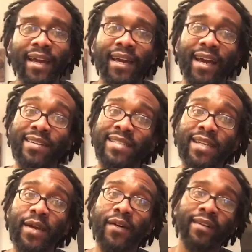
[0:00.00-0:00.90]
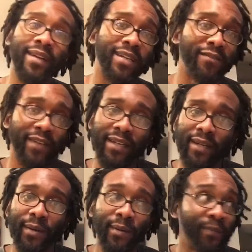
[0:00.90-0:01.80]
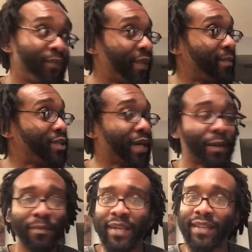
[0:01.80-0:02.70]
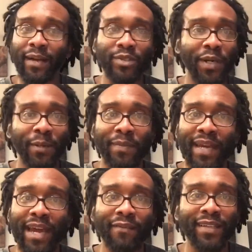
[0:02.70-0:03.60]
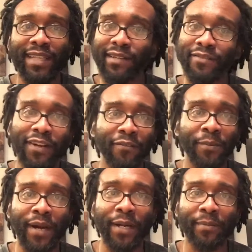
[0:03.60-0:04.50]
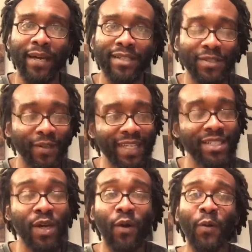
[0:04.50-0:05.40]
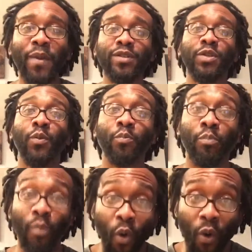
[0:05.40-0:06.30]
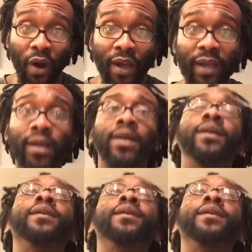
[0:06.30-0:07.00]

uh, I'll see y'all in the next video. I'm trying to be I'm trying to be everything for everybody, man. So let's talk about your boy